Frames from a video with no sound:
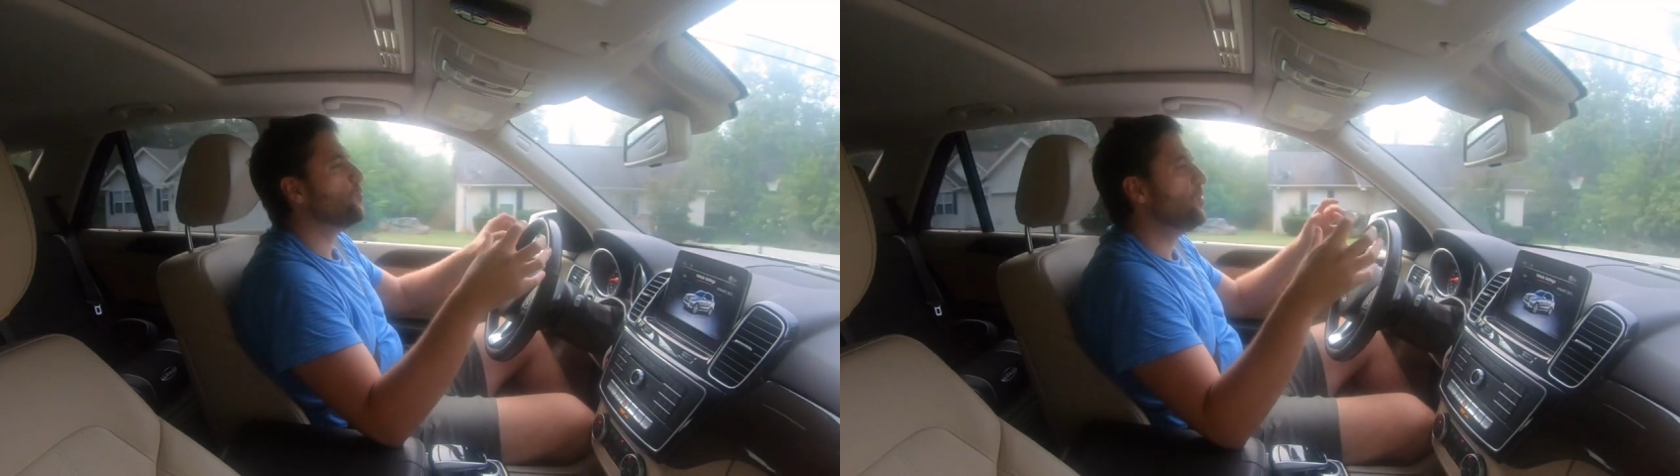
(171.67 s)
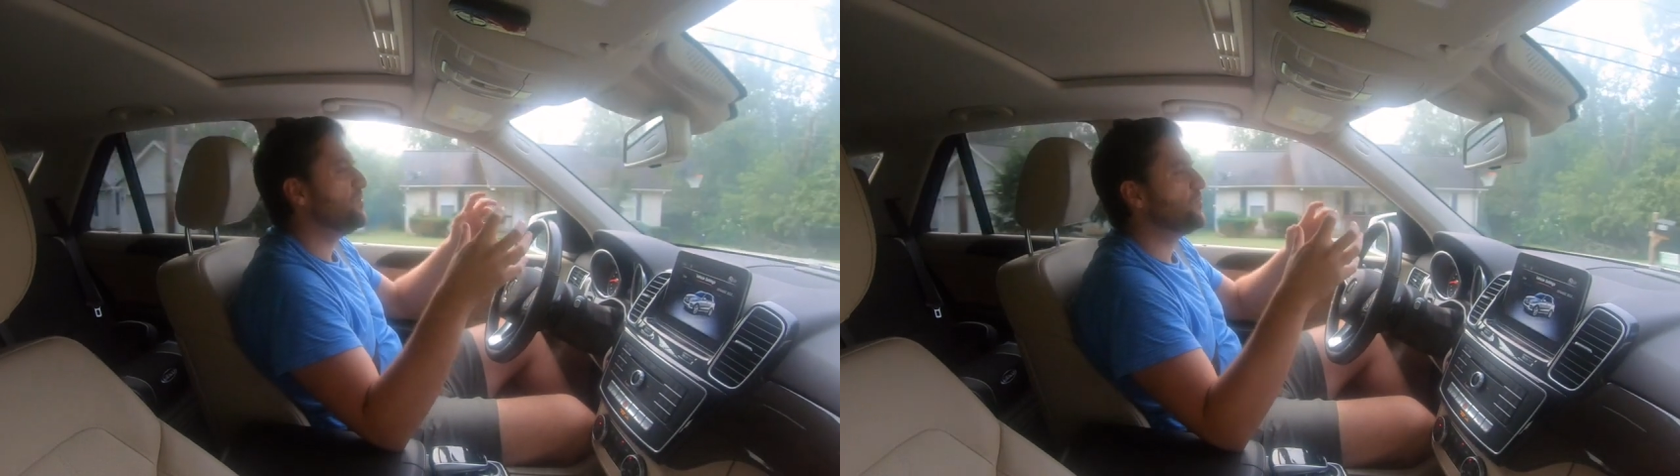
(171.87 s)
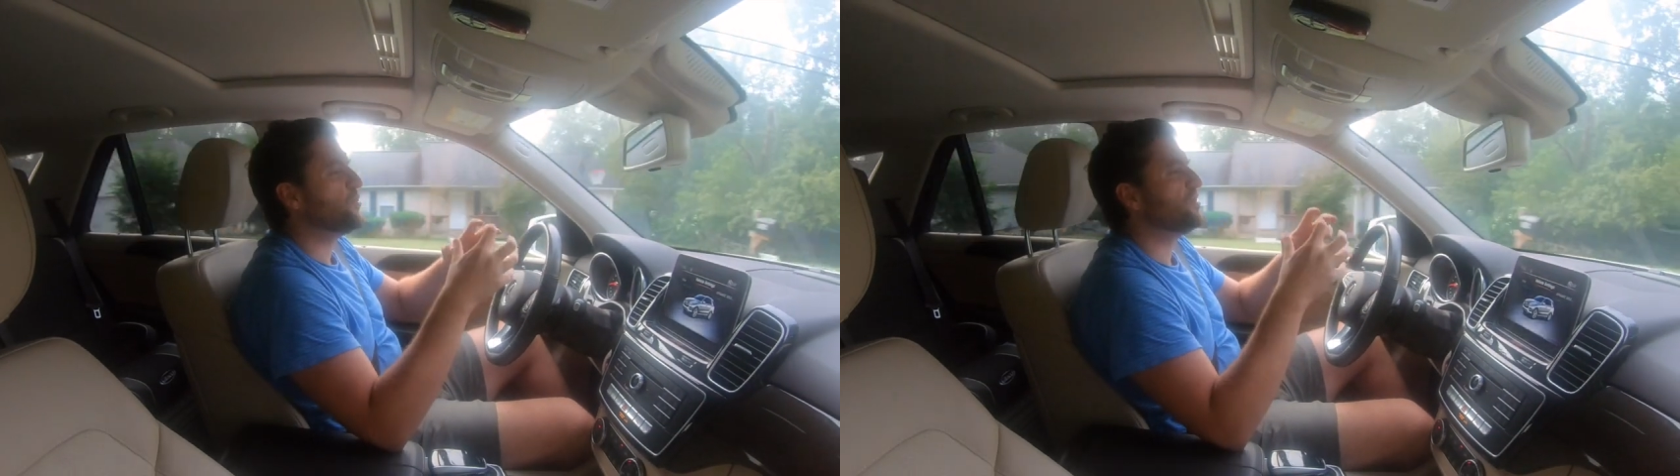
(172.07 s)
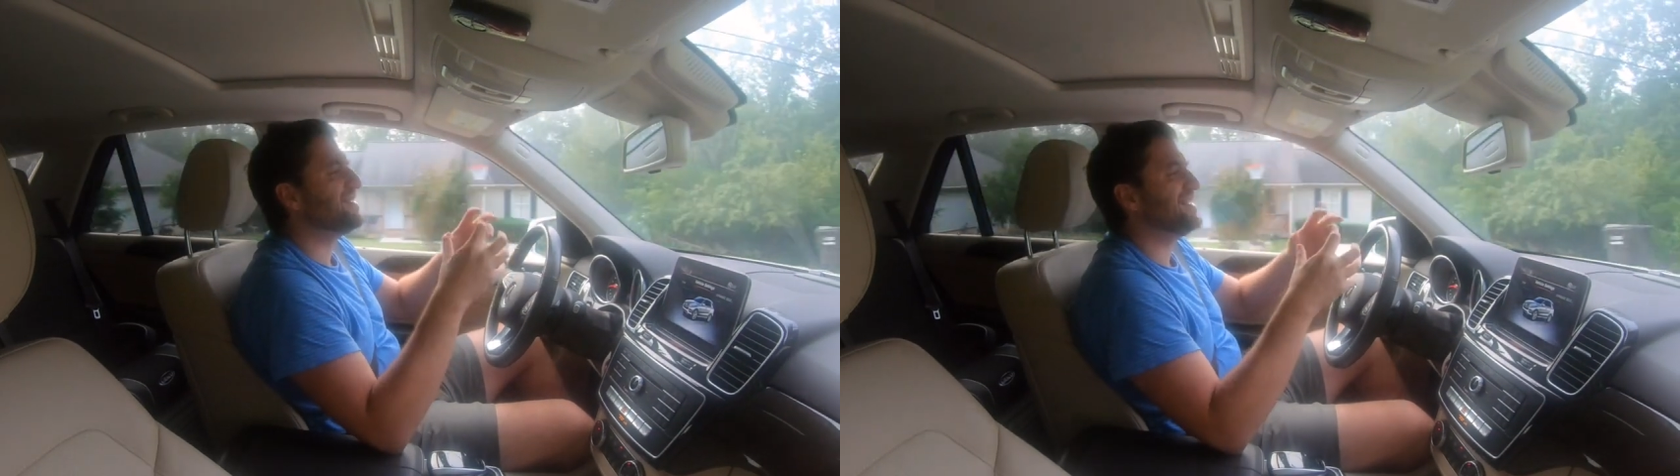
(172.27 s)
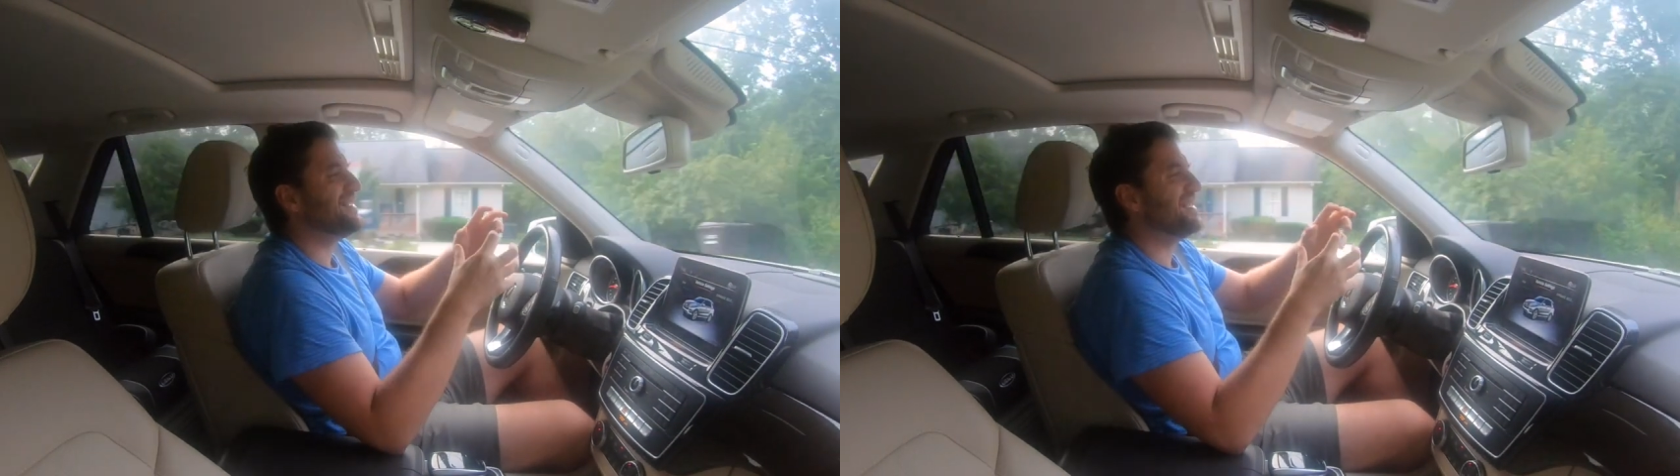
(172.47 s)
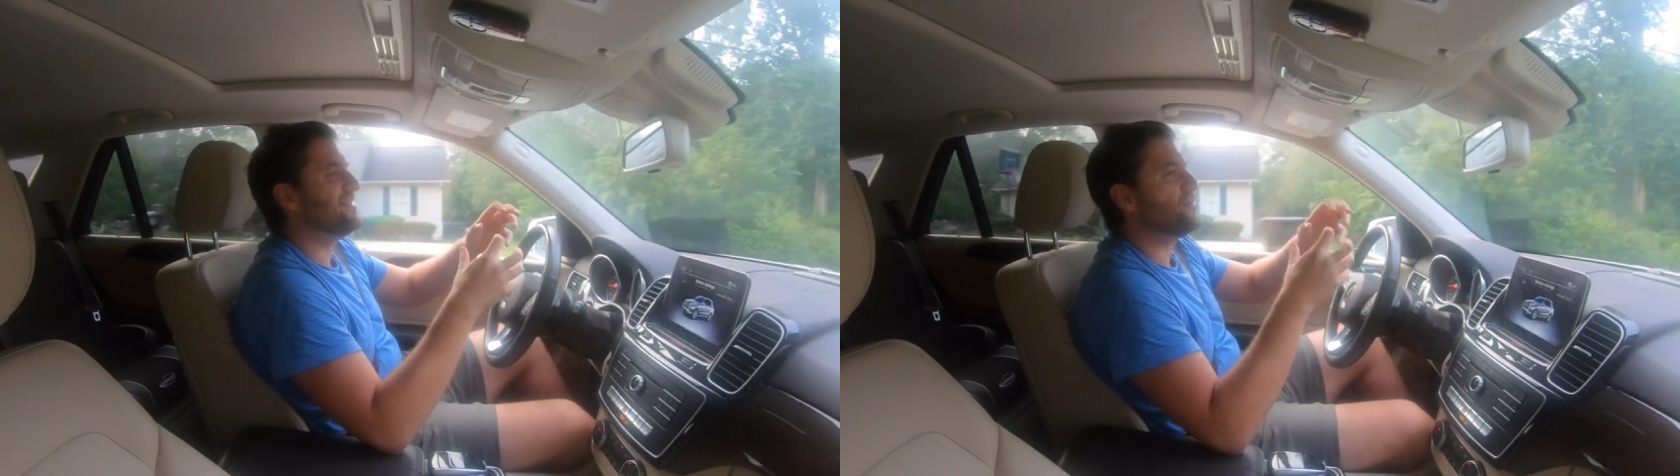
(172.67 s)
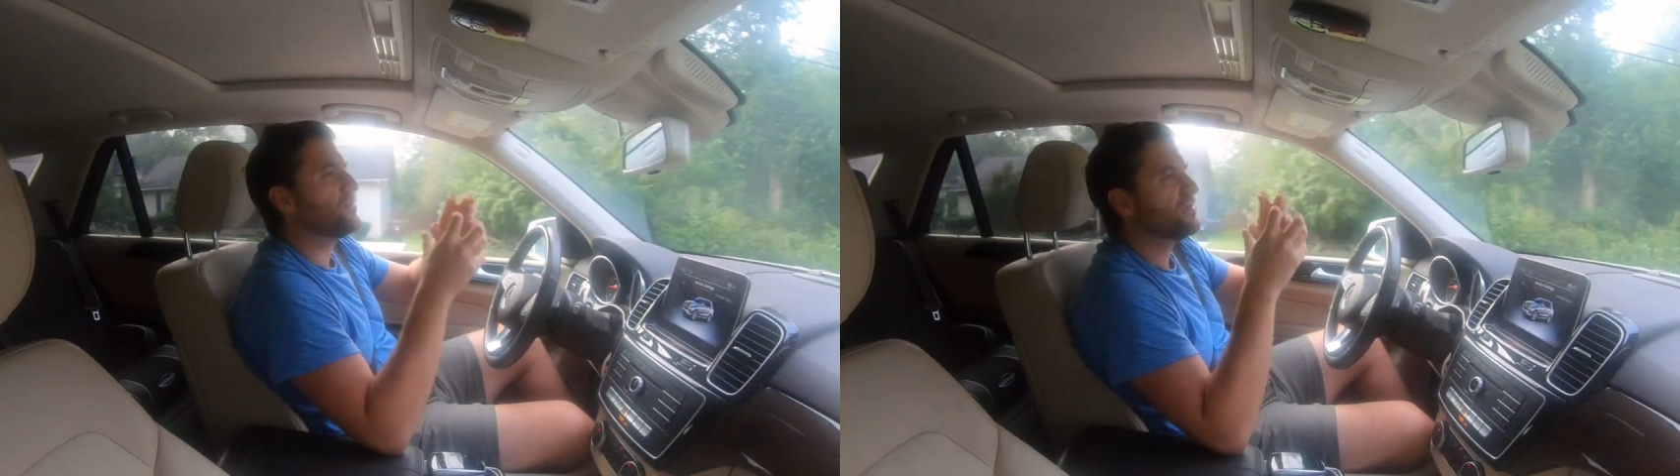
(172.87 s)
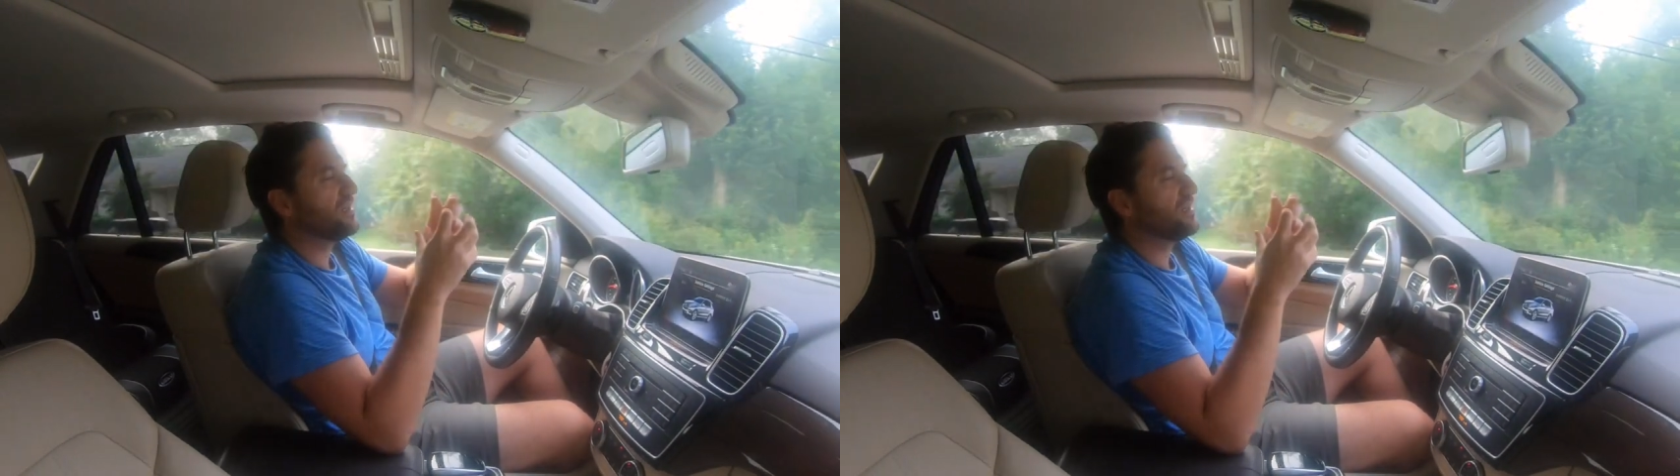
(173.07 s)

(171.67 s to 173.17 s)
when put together,